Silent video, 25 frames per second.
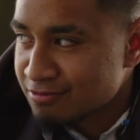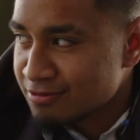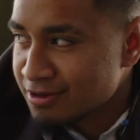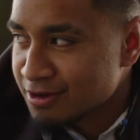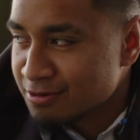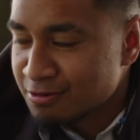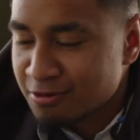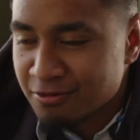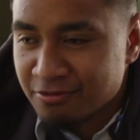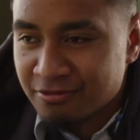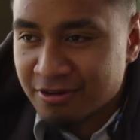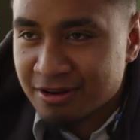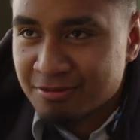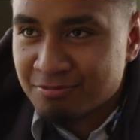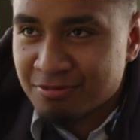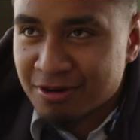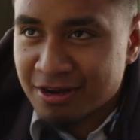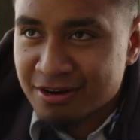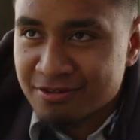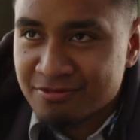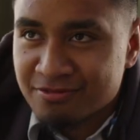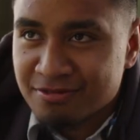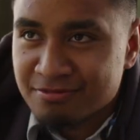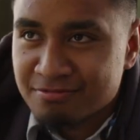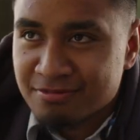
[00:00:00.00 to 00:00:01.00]
Yeah, we're all really
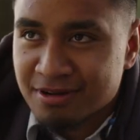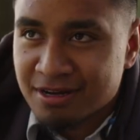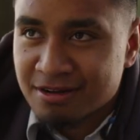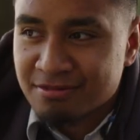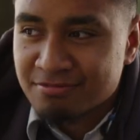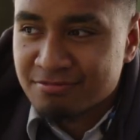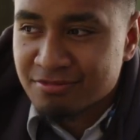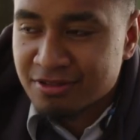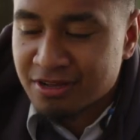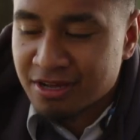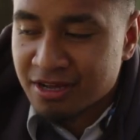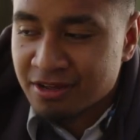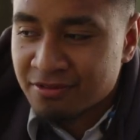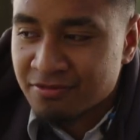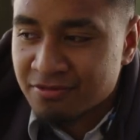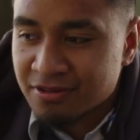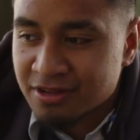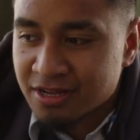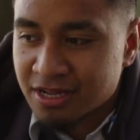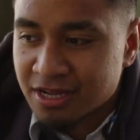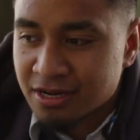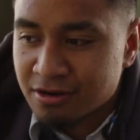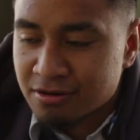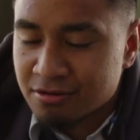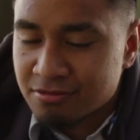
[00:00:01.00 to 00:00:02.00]
proud of him, the
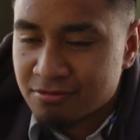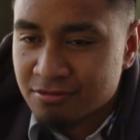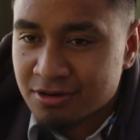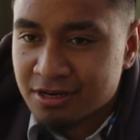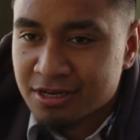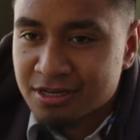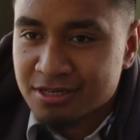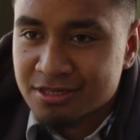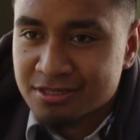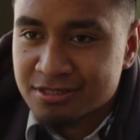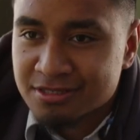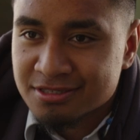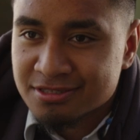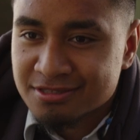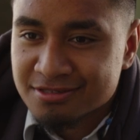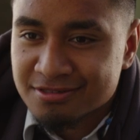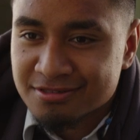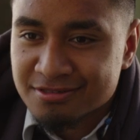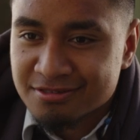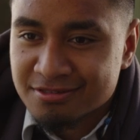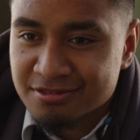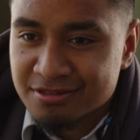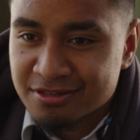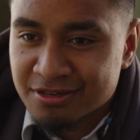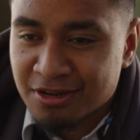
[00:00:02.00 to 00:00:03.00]
effort and work he's,
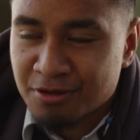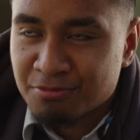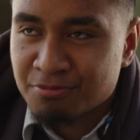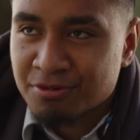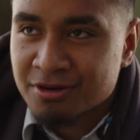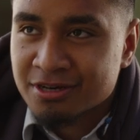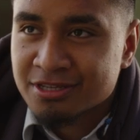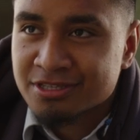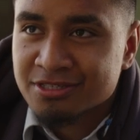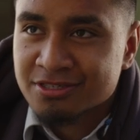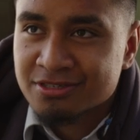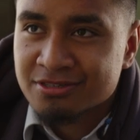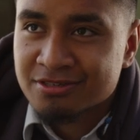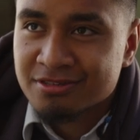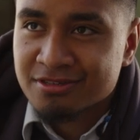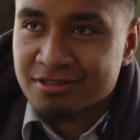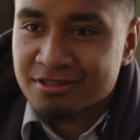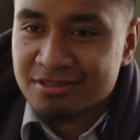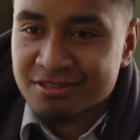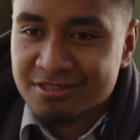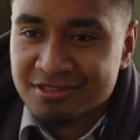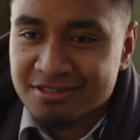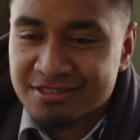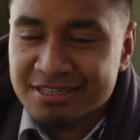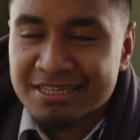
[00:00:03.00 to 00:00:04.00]
you know, put into
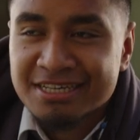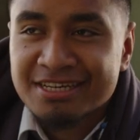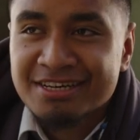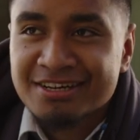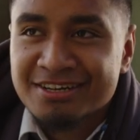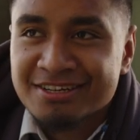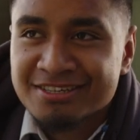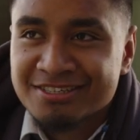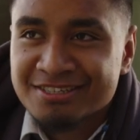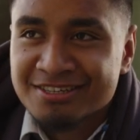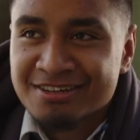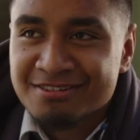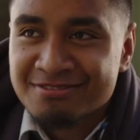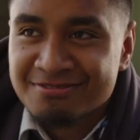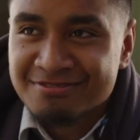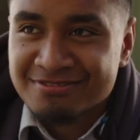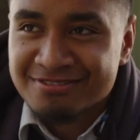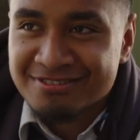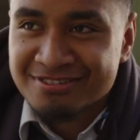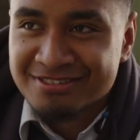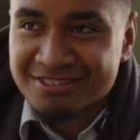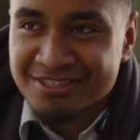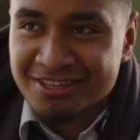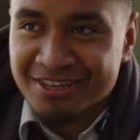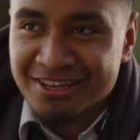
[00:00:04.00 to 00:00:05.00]
this stuff.
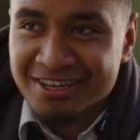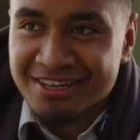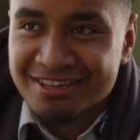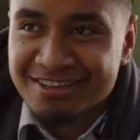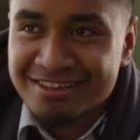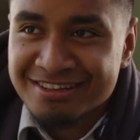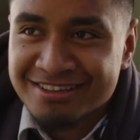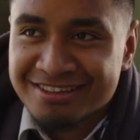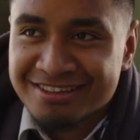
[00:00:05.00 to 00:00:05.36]
So yeah.